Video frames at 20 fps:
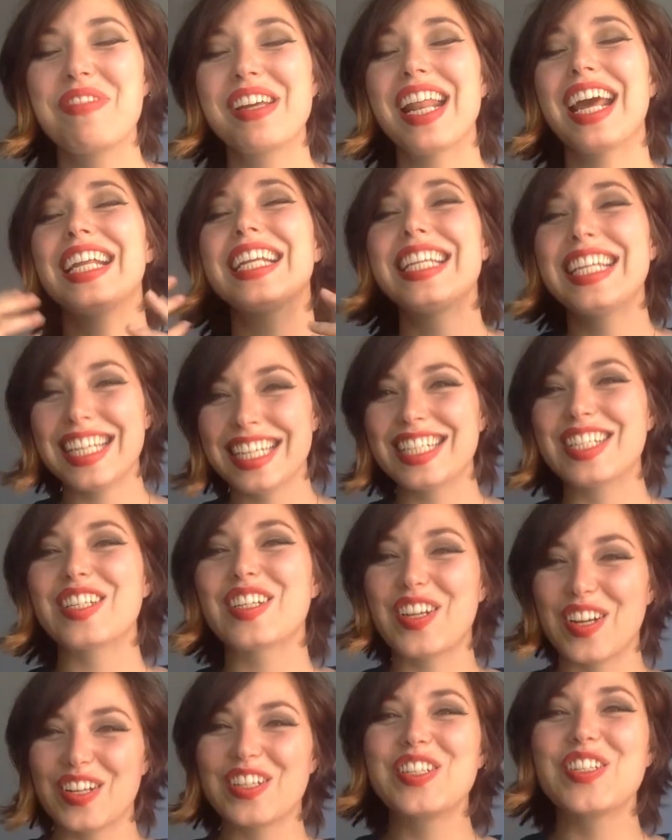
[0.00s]
But I need
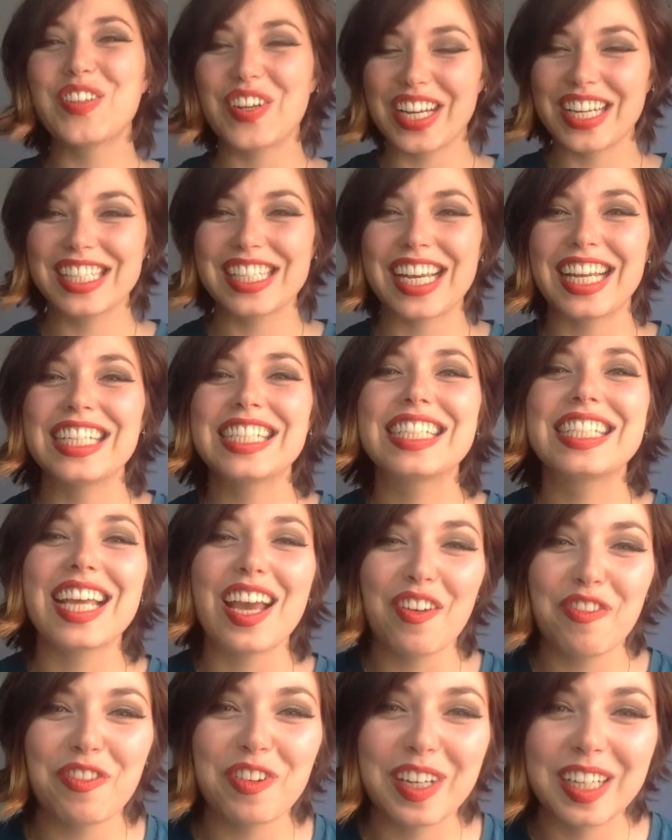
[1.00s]
to go to Asia,
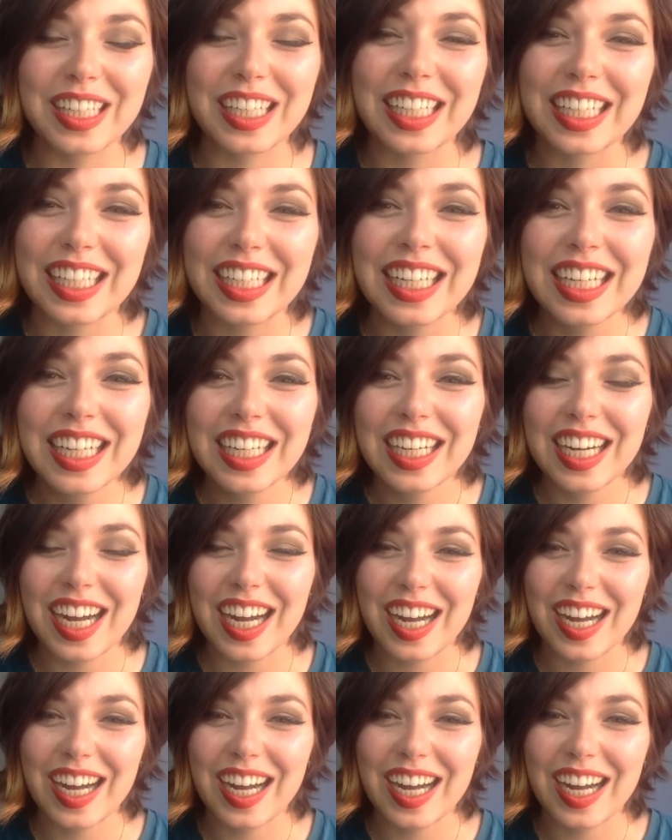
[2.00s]
definitely.